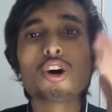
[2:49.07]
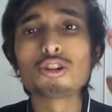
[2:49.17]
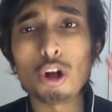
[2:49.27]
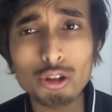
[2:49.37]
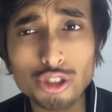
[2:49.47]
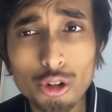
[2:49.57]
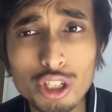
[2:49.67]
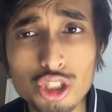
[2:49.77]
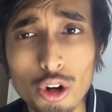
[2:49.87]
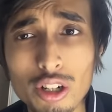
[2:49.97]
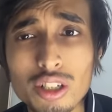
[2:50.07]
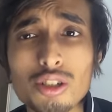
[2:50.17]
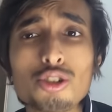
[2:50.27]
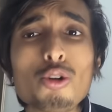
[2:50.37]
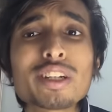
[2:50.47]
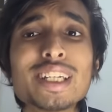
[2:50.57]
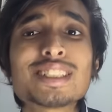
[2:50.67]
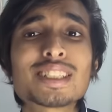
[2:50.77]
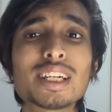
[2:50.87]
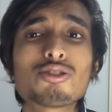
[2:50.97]
Long story short, don't
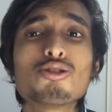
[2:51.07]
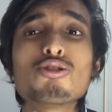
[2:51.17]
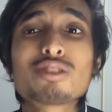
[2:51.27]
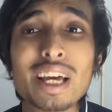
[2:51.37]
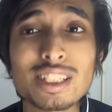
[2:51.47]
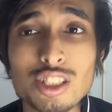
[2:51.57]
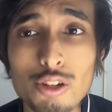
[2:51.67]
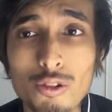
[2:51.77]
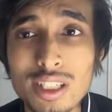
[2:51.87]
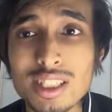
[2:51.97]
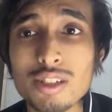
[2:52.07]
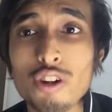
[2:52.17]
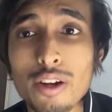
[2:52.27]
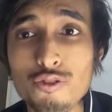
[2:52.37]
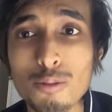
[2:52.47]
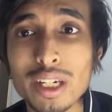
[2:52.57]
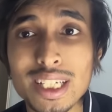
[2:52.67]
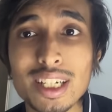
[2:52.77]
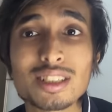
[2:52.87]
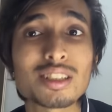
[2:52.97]
hesitate to use extra words in write from
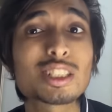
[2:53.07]
dictation,